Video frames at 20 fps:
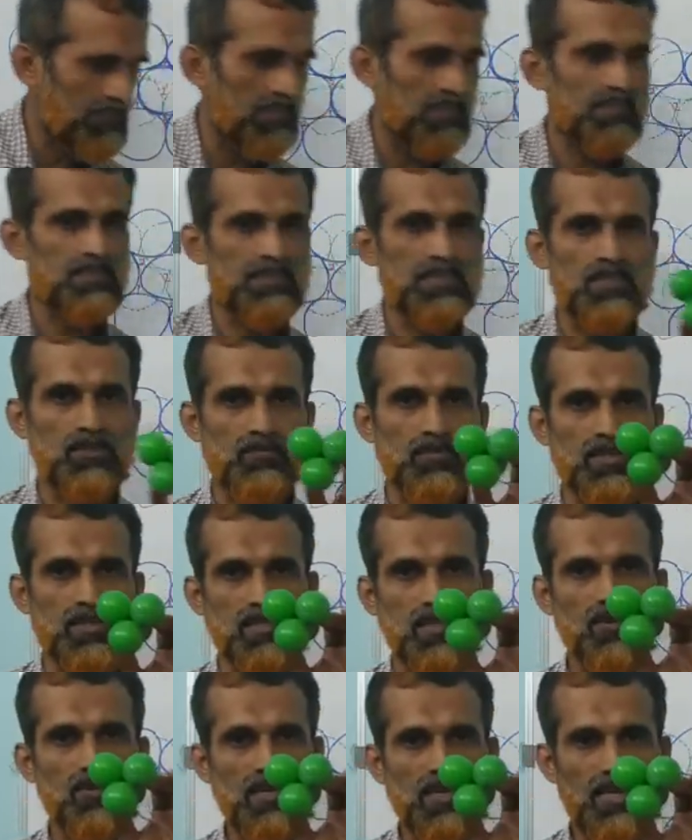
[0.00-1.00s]
the
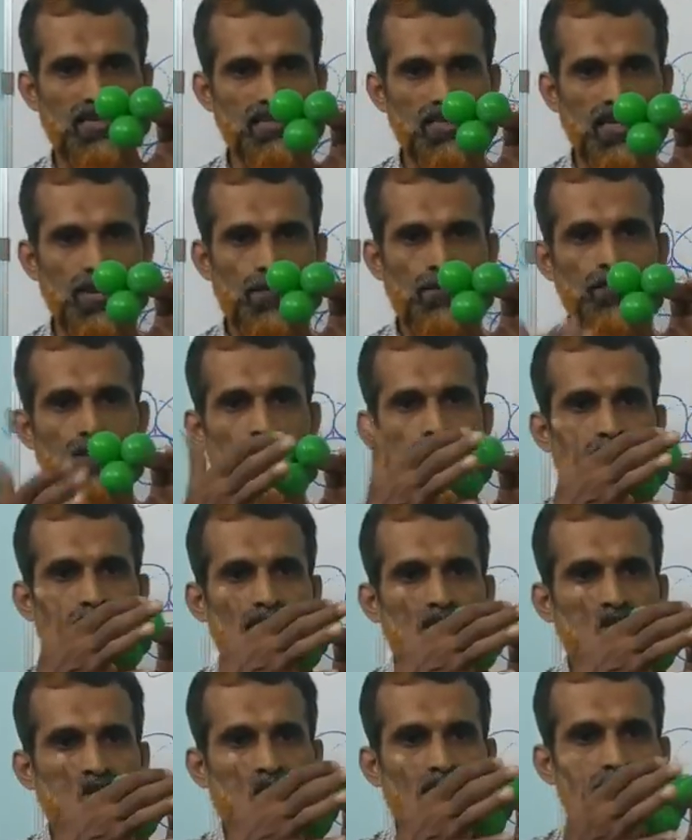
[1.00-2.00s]
situation. You can see
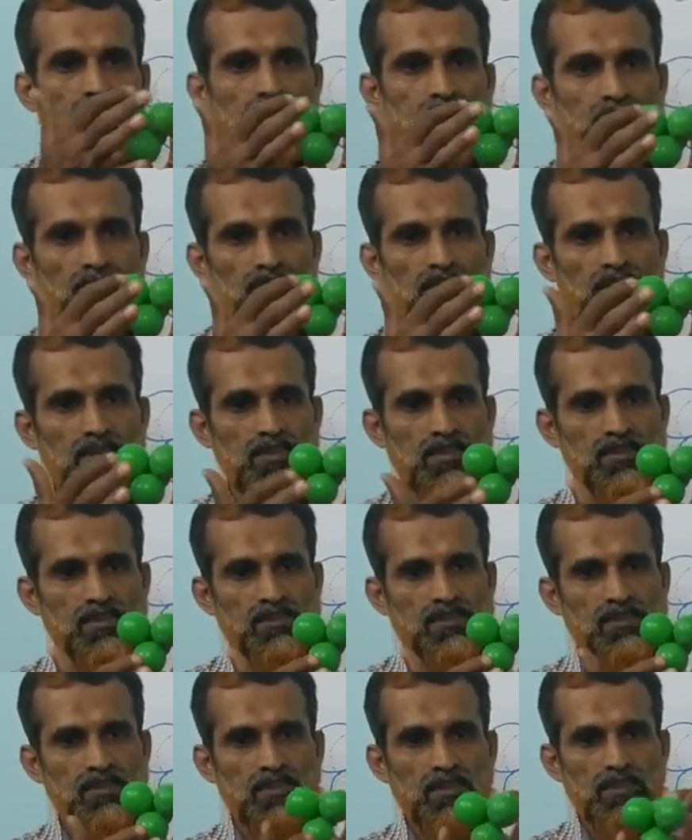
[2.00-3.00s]
3
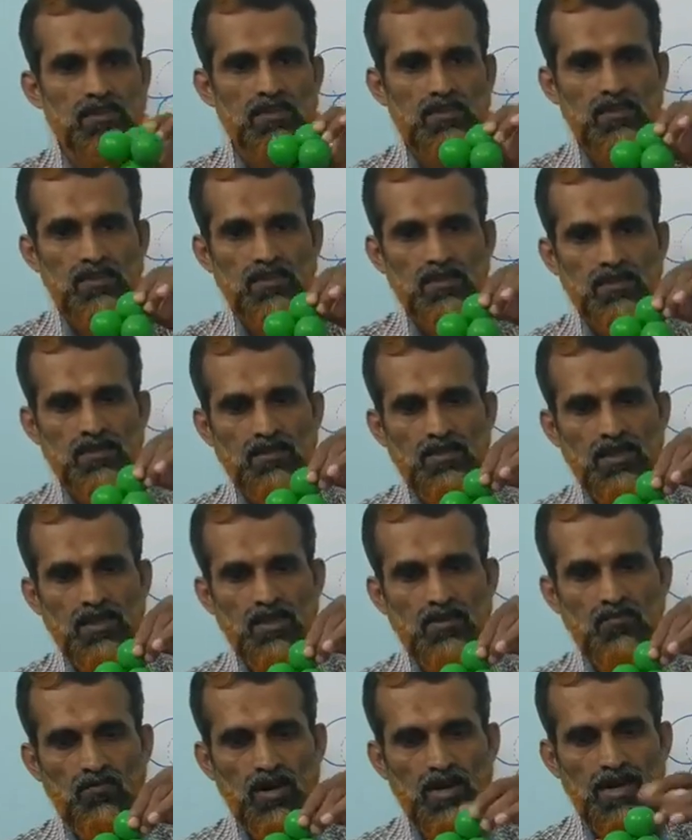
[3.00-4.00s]
spheres
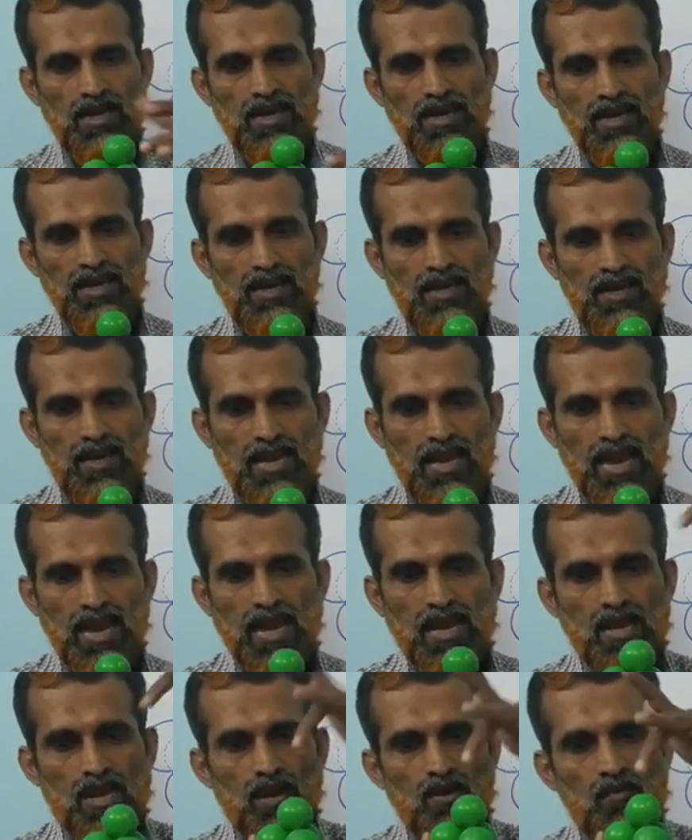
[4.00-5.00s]
in one layer
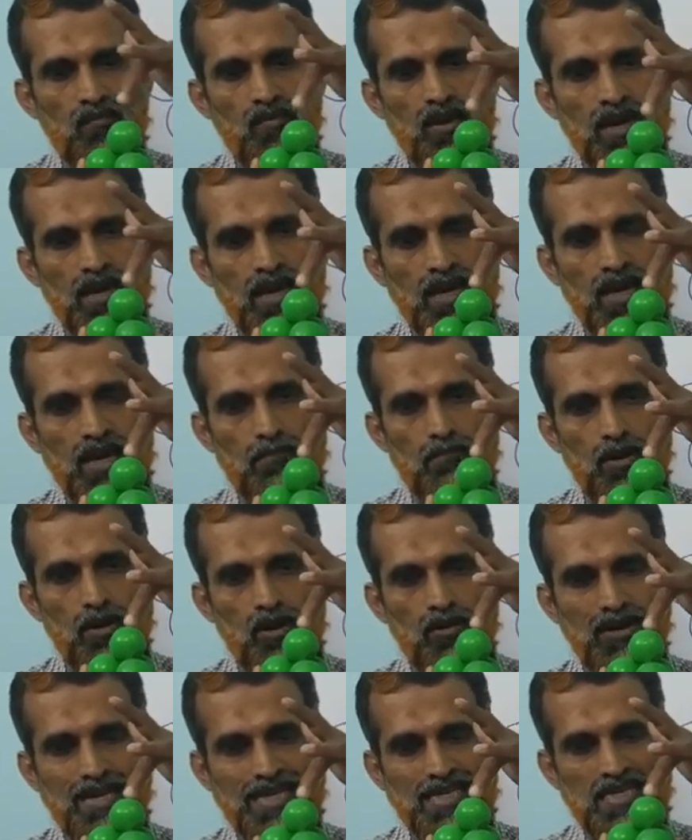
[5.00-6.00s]
and one
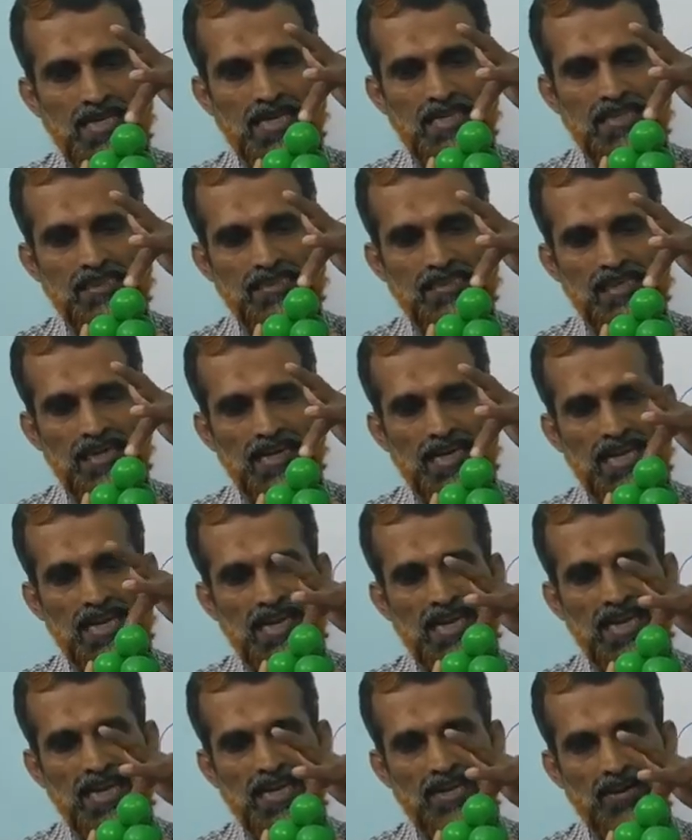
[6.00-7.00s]
above it in the second
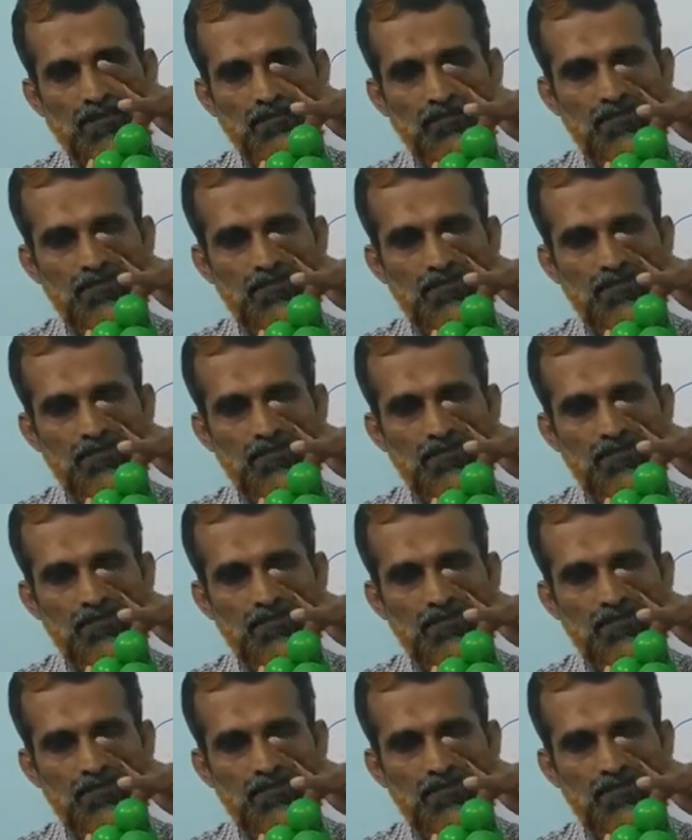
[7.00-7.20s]
layer.